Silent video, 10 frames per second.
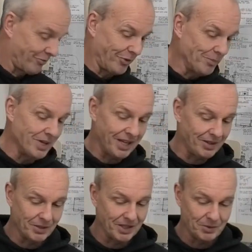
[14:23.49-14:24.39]
for me,
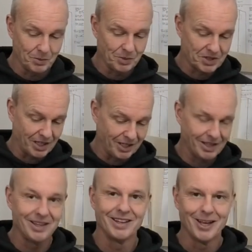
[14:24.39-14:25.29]
it was
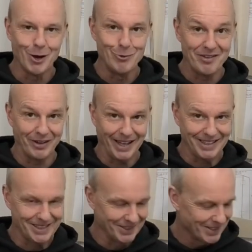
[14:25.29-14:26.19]
a, a
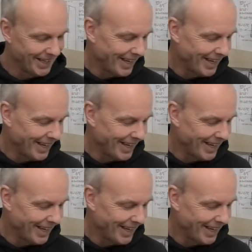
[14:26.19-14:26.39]
revelation,